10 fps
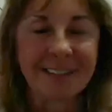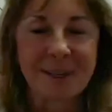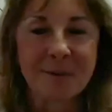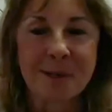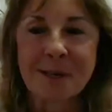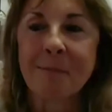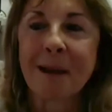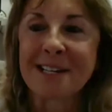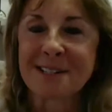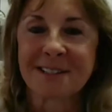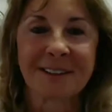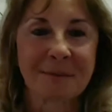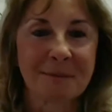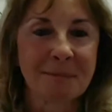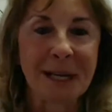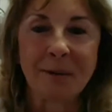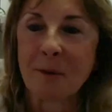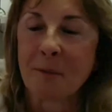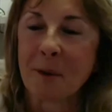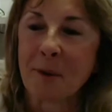It was a pleasure being
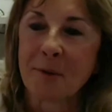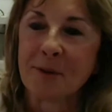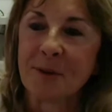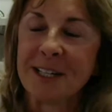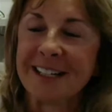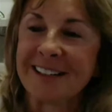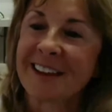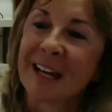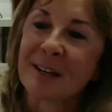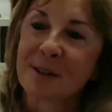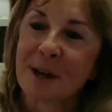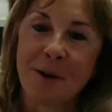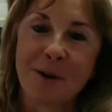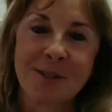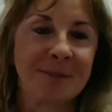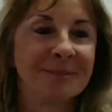with both of you here. Thank you also.